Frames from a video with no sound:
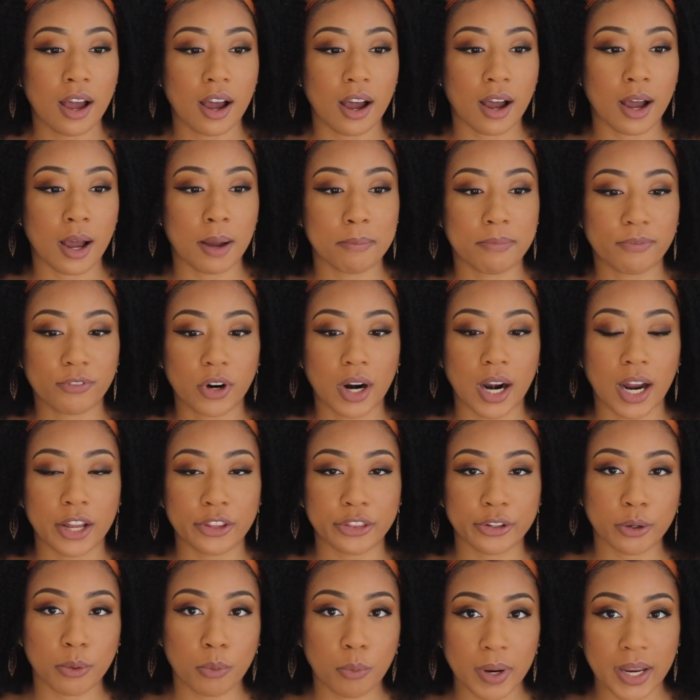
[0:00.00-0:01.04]
Um, for
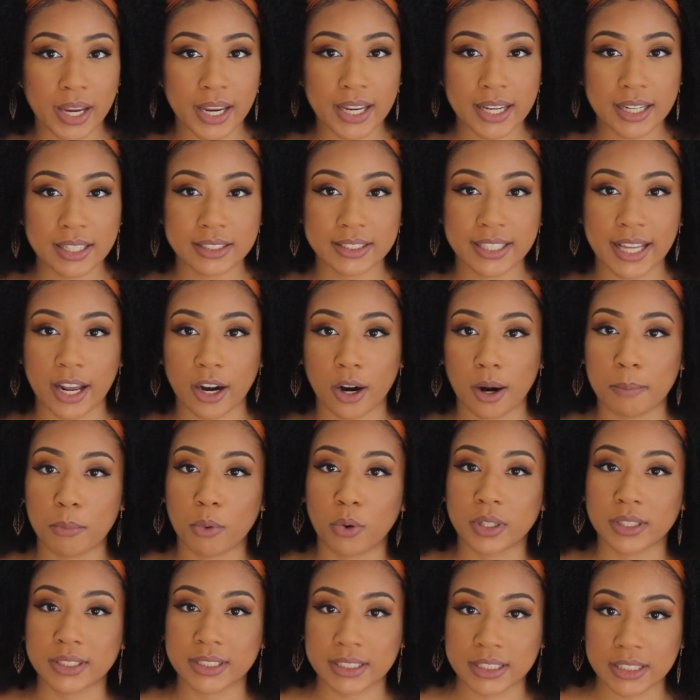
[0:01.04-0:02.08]
other wigs that are
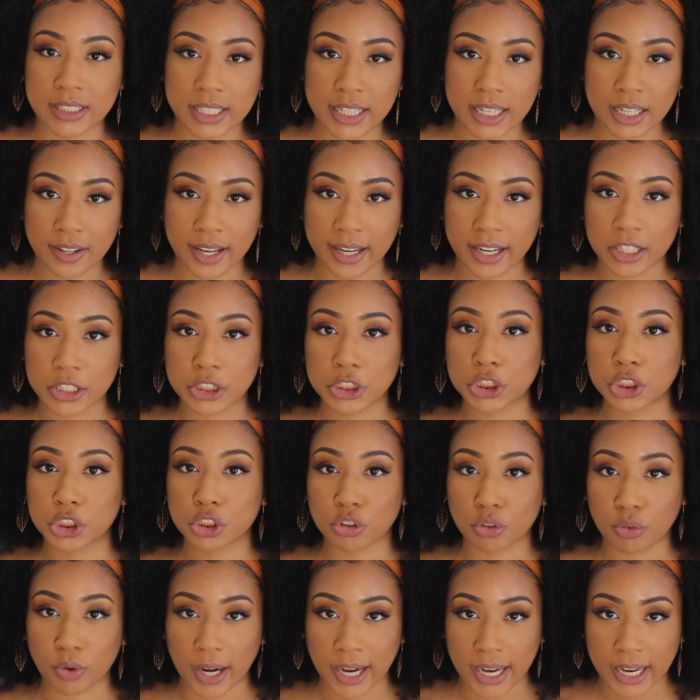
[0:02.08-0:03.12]
more sleek, like a
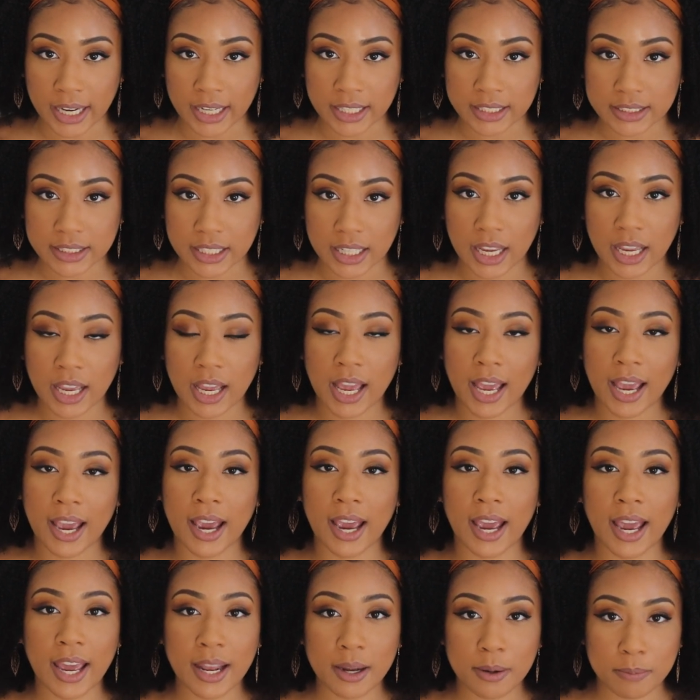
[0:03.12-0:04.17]
straight
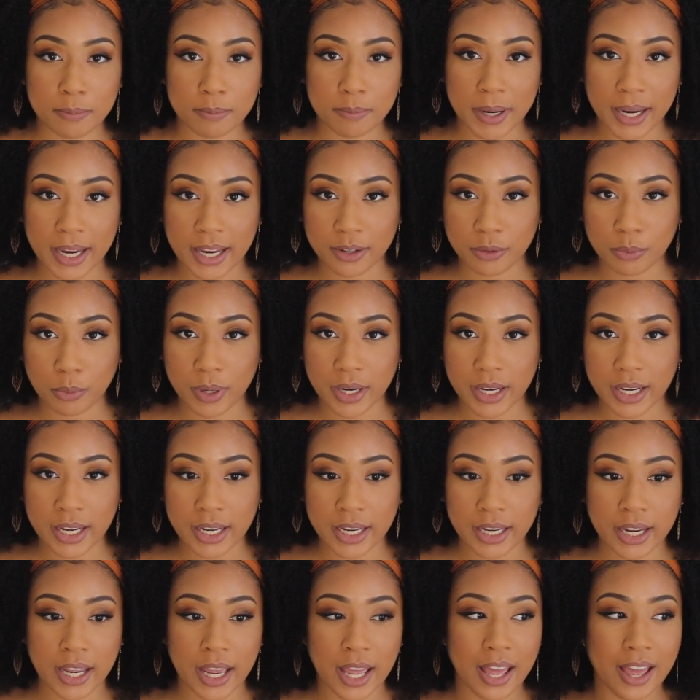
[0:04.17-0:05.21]
headband
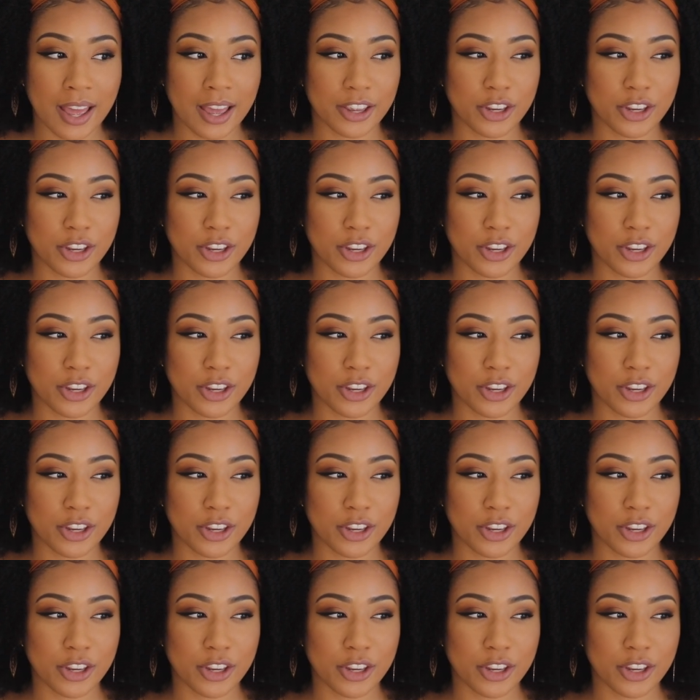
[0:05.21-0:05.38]
wig,